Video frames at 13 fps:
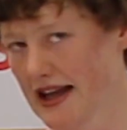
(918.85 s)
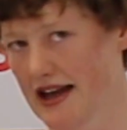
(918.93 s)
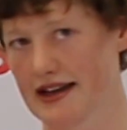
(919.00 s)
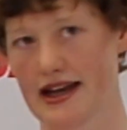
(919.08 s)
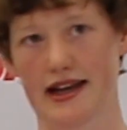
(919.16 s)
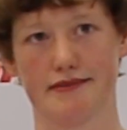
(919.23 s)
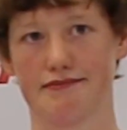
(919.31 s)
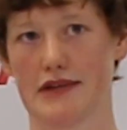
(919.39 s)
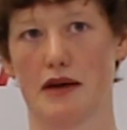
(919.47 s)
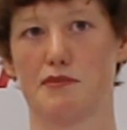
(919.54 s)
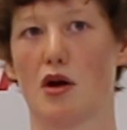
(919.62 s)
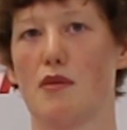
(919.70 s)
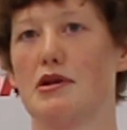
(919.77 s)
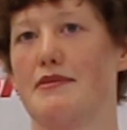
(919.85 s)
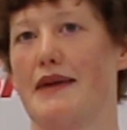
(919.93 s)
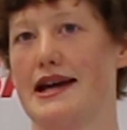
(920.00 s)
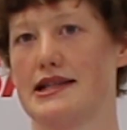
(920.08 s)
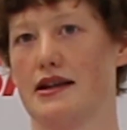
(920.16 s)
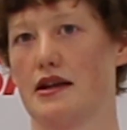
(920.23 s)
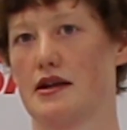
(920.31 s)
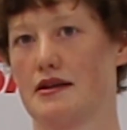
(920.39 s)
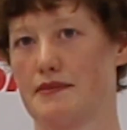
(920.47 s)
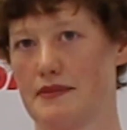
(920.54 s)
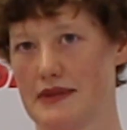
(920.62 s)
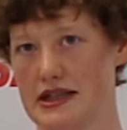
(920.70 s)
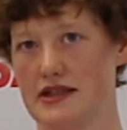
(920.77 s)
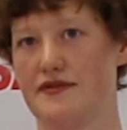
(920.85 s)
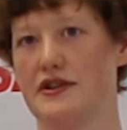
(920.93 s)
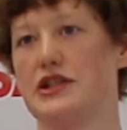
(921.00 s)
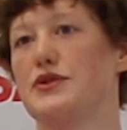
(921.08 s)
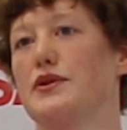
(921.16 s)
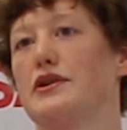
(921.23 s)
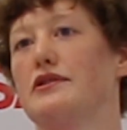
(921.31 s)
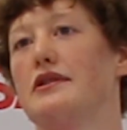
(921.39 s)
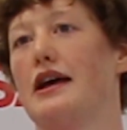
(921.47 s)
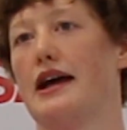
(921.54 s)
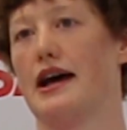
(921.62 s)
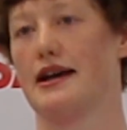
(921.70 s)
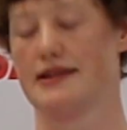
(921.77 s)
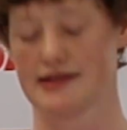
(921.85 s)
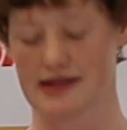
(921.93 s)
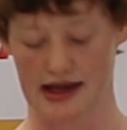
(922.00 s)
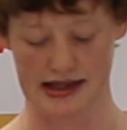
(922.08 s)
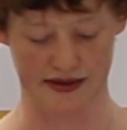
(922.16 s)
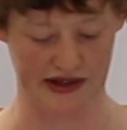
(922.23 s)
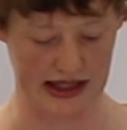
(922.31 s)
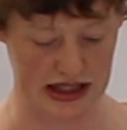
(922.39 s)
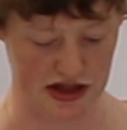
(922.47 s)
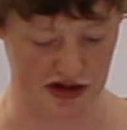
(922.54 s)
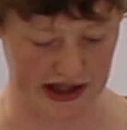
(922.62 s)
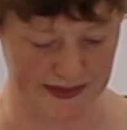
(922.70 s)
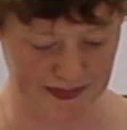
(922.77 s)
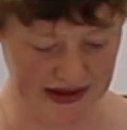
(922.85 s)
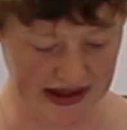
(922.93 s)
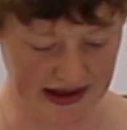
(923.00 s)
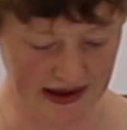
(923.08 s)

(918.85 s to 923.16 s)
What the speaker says: again, a problematic individual in scientific history.